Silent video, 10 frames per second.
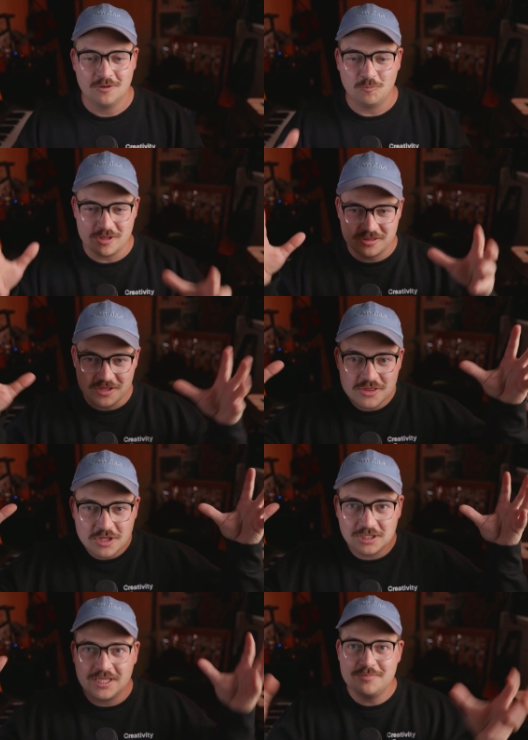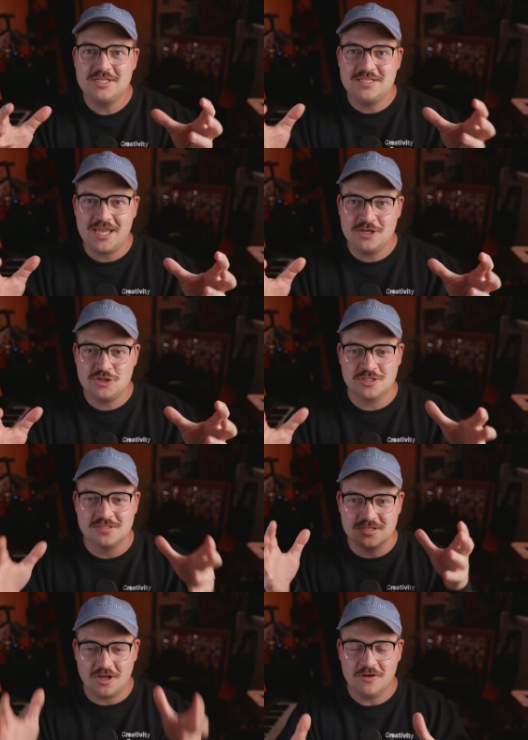within the
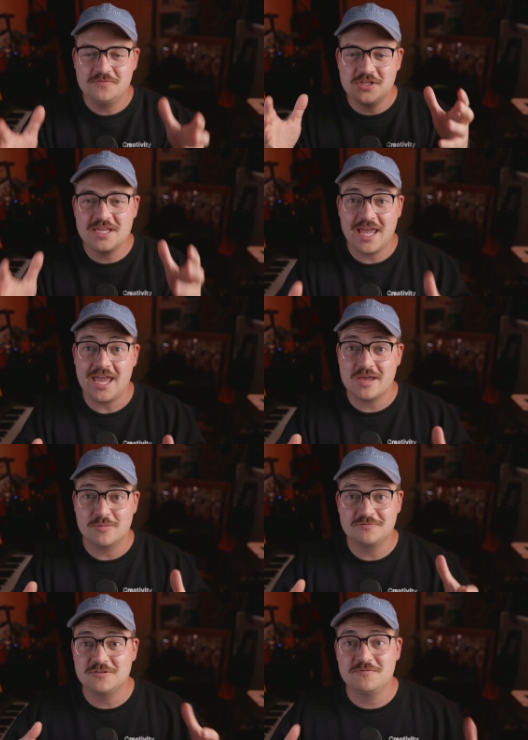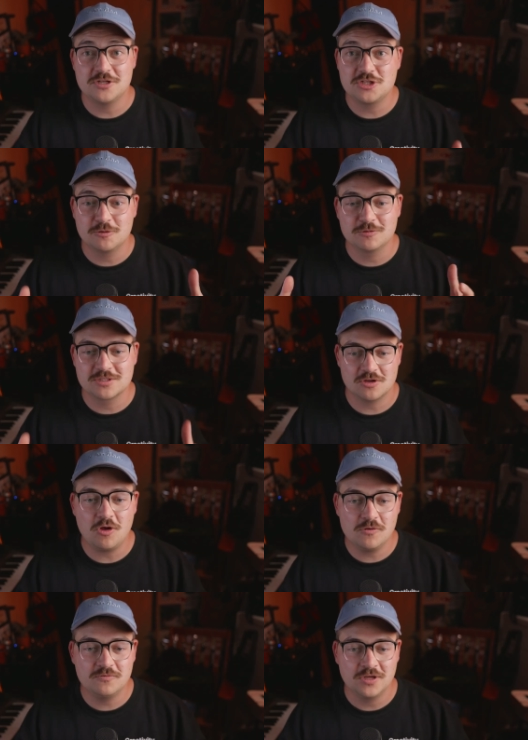limitations of the game of DaVinci
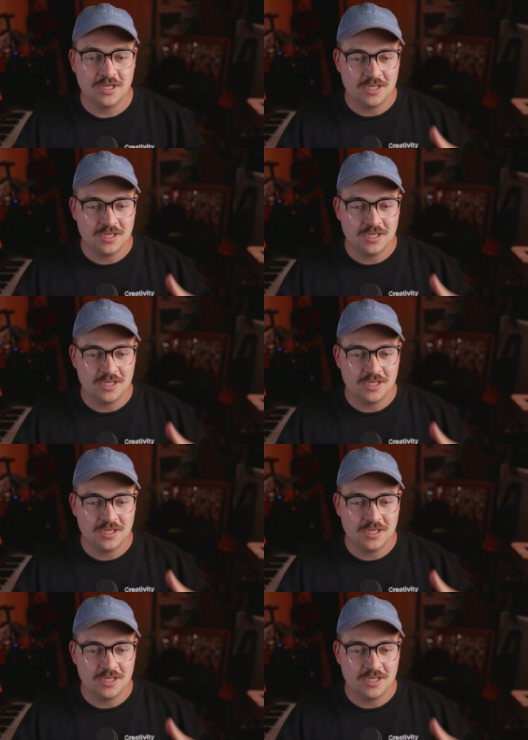Resolve